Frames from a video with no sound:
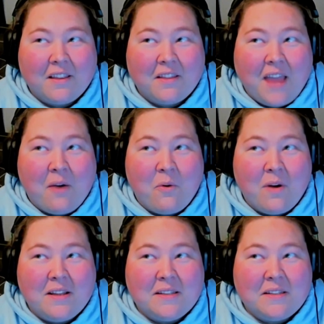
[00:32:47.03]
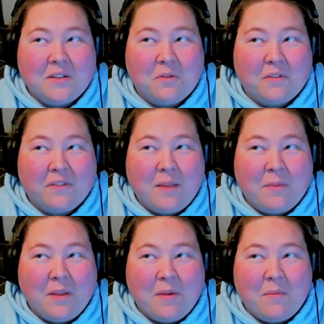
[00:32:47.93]
that was your
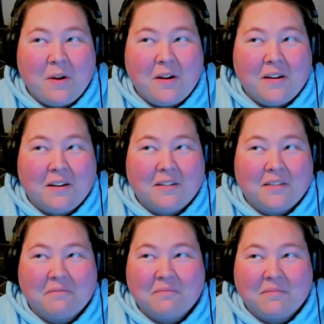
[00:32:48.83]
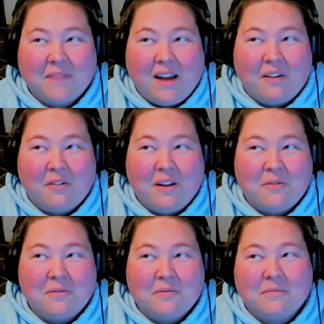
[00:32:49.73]
family member, I don't
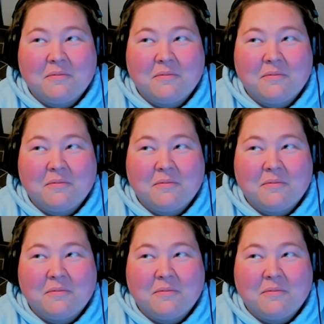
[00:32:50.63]
know,